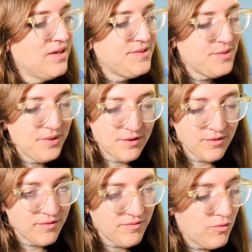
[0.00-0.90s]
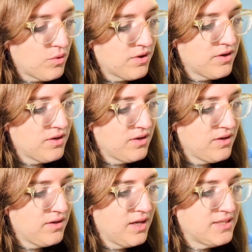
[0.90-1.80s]
So here are the 4
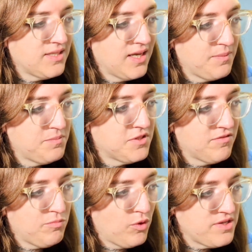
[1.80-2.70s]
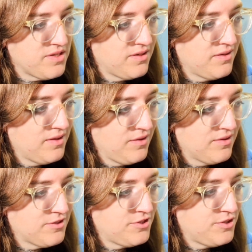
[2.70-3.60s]
types of poison that you
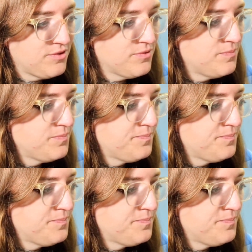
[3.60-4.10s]
get to choose.